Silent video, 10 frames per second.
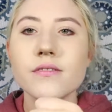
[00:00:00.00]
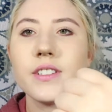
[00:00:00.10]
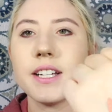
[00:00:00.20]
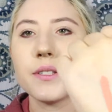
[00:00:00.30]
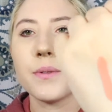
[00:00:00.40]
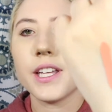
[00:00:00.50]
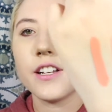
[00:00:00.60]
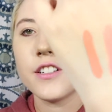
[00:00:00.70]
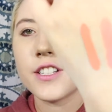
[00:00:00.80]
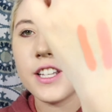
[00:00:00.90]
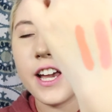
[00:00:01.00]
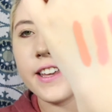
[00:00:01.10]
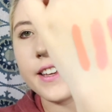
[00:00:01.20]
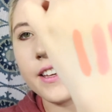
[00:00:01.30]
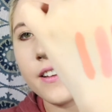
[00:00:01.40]
That's what it looks
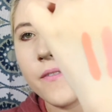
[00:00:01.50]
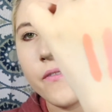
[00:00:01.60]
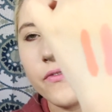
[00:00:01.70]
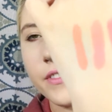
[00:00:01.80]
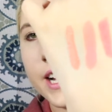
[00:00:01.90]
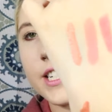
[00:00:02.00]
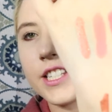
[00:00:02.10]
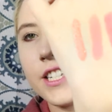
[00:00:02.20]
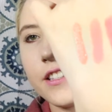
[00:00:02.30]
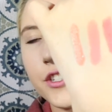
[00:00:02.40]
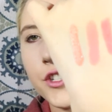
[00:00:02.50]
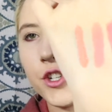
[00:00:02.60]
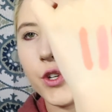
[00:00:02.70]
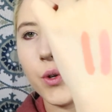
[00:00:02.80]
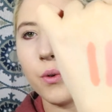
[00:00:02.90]
like next to the
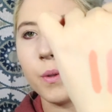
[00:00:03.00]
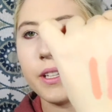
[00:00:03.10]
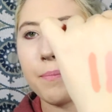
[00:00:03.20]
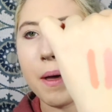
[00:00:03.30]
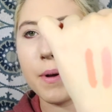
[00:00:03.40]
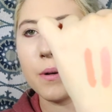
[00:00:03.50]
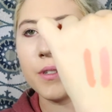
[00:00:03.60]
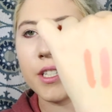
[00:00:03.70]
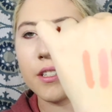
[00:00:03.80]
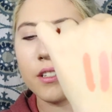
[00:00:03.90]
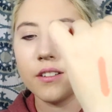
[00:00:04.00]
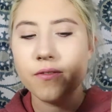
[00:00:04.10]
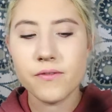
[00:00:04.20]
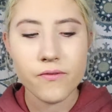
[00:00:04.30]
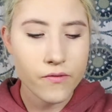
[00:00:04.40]
two lip emos.
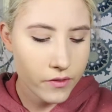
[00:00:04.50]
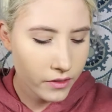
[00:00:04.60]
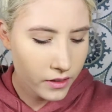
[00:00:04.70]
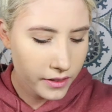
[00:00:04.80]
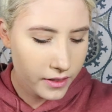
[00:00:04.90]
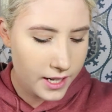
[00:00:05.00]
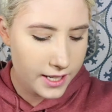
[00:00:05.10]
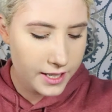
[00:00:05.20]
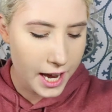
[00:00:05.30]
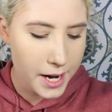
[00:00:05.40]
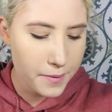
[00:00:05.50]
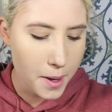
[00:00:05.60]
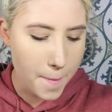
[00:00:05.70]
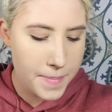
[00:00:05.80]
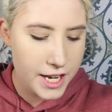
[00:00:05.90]
This is kind of
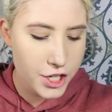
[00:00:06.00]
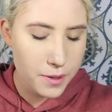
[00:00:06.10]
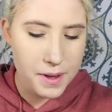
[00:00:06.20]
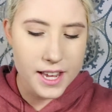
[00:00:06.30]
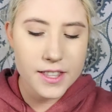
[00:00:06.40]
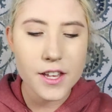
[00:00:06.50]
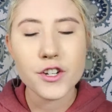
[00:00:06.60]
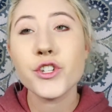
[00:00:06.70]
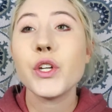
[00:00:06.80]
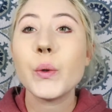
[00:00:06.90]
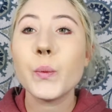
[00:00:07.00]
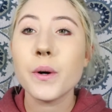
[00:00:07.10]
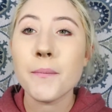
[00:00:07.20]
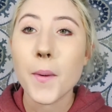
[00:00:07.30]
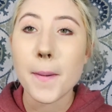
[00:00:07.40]
a peachy pink. The other two
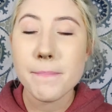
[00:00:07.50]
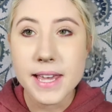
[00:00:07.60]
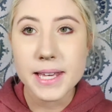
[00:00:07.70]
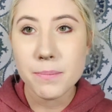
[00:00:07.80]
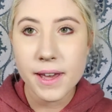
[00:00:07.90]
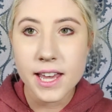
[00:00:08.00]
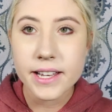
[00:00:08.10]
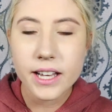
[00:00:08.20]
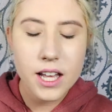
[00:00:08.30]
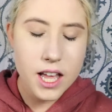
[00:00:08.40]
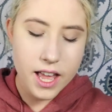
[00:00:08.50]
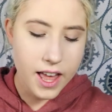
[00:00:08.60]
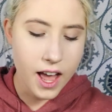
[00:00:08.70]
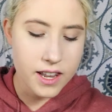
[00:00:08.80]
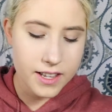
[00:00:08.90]
were more pinky pink,
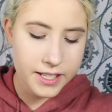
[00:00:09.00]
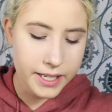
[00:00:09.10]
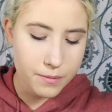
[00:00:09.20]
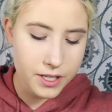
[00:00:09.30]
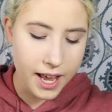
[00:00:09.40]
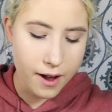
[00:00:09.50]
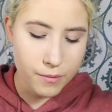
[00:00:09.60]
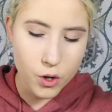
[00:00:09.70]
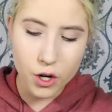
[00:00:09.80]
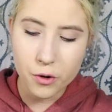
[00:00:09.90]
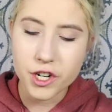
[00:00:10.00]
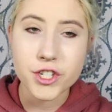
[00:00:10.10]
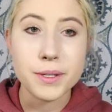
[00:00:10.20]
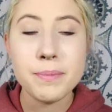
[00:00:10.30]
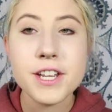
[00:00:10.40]
and this seems to have more
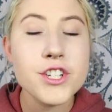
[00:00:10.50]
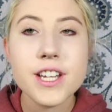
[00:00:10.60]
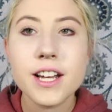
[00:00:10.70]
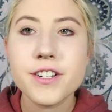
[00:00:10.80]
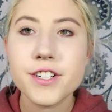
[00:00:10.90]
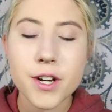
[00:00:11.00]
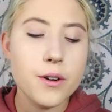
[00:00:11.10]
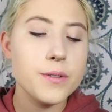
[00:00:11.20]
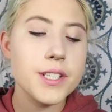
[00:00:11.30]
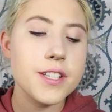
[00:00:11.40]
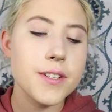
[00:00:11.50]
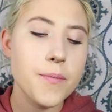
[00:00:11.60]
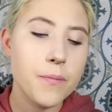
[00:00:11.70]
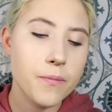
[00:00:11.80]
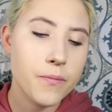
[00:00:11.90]
orangey peachy undertones.
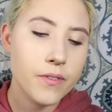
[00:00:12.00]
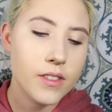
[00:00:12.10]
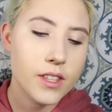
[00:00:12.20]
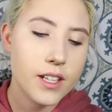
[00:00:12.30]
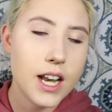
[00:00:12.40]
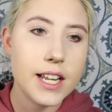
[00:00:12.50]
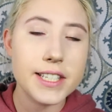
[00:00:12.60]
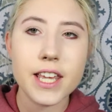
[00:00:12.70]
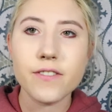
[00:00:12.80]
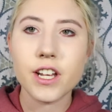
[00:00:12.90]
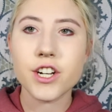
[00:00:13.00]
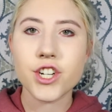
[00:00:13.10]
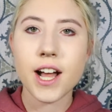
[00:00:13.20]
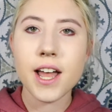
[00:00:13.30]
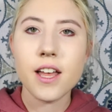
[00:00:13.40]
Let's give it a
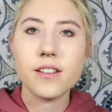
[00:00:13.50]
shot.